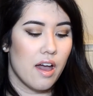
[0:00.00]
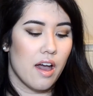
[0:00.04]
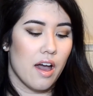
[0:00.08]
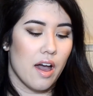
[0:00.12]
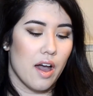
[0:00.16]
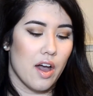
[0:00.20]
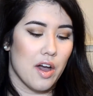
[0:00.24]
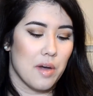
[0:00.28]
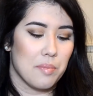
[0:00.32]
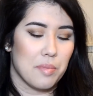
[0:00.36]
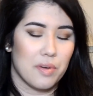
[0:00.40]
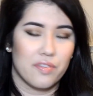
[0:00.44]

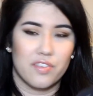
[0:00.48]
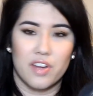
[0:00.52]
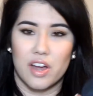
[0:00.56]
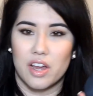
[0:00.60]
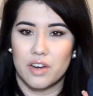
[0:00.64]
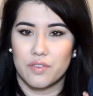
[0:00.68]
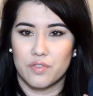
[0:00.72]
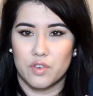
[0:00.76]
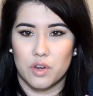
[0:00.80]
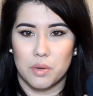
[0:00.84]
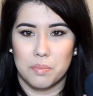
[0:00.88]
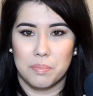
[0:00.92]
I've kind
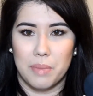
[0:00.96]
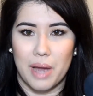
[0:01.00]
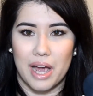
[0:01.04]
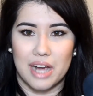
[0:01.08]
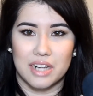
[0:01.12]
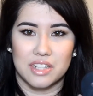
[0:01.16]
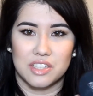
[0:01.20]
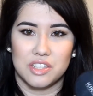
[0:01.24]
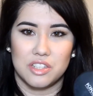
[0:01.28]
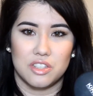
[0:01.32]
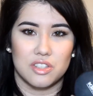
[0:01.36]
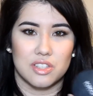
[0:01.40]
of gone
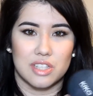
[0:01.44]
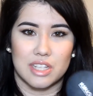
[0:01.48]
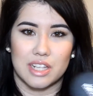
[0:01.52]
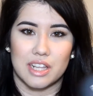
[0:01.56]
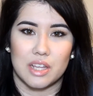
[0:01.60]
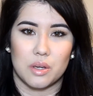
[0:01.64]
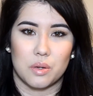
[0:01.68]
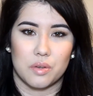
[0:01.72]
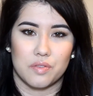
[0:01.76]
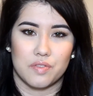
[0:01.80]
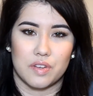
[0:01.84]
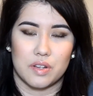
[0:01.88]
back to using
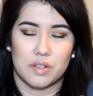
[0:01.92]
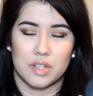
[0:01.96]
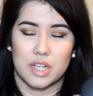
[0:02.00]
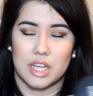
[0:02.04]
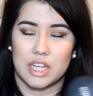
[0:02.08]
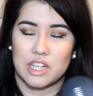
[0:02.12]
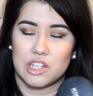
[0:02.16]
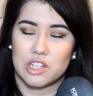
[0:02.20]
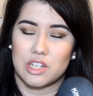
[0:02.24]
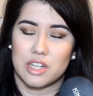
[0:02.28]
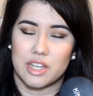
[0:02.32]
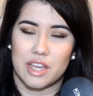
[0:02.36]
liquid
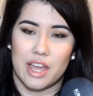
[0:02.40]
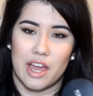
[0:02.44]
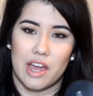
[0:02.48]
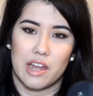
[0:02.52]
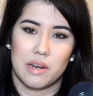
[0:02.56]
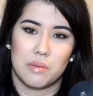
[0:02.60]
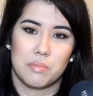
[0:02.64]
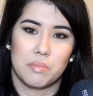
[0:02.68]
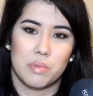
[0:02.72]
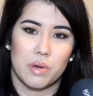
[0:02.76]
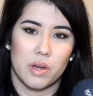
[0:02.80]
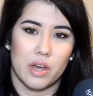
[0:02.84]
foundation again,
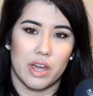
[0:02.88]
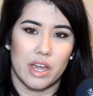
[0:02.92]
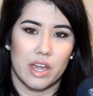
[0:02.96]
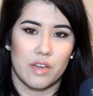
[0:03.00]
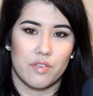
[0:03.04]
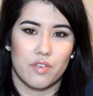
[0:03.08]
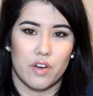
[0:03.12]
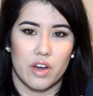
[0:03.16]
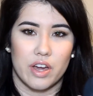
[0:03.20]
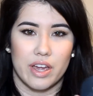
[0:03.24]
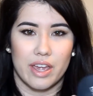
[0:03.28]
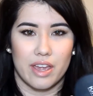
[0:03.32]
but if
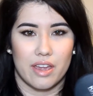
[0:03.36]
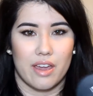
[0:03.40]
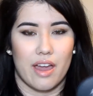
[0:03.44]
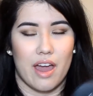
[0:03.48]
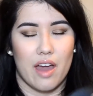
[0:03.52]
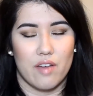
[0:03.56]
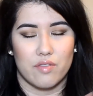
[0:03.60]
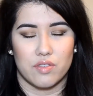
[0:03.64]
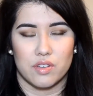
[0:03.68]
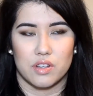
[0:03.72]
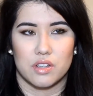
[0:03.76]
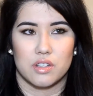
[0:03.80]
I
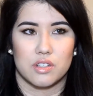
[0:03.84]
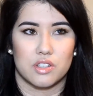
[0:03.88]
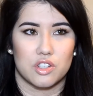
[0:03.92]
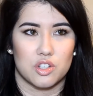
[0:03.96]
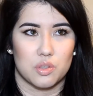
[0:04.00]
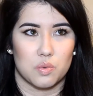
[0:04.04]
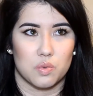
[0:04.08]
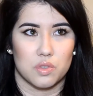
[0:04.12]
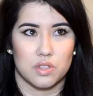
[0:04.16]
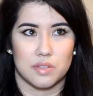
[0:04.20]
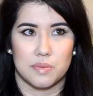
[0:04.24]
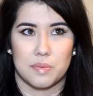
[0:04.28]
ever just
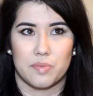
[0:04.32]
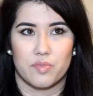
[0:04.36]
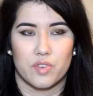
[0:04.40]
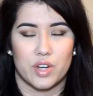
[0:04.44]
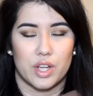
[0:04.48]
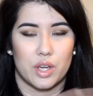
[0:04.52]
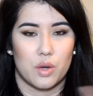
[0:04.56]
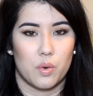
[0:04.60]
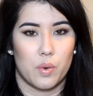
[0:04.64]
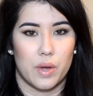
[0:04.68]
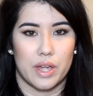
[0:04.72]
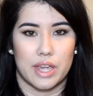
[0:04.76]
want something really
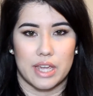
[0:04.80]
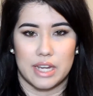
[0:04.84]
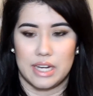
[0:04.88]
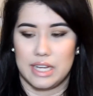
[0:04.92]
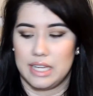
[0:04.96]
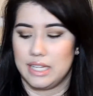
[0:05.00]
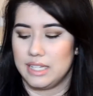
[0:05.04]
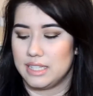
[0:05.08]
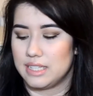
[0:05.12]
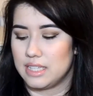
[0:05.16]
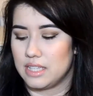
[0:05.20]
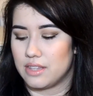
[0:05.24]
quick and
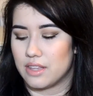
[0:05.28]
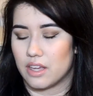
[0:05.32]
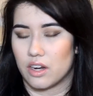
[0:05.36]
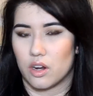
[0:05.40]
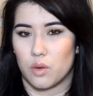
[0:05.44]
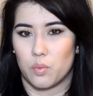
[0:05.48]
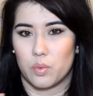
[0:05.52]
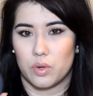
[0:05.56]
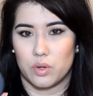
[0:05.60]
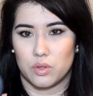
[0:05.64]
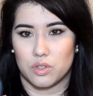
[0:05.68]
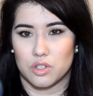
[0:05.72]
easy, then I
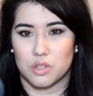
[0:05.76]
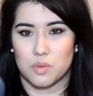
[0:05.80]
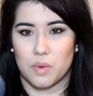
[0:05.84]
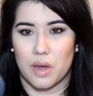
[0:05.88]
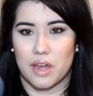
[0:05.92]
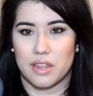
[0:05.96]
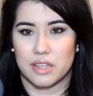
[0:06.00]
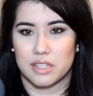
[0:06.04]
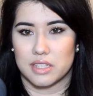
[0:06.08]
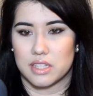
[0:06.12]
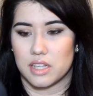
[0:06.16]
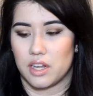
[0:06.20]
will just wear
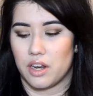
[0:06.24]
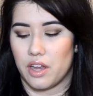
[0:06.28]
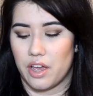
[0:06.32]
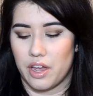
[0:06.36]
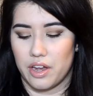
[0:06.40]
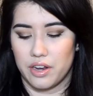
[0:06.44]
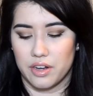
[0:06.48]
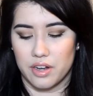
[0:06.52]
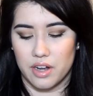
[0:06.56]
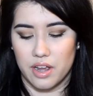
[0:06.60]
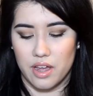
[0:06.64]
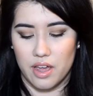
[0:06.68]
this
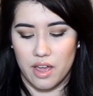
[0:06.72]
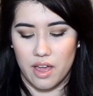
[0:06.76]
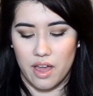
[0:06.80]
alone.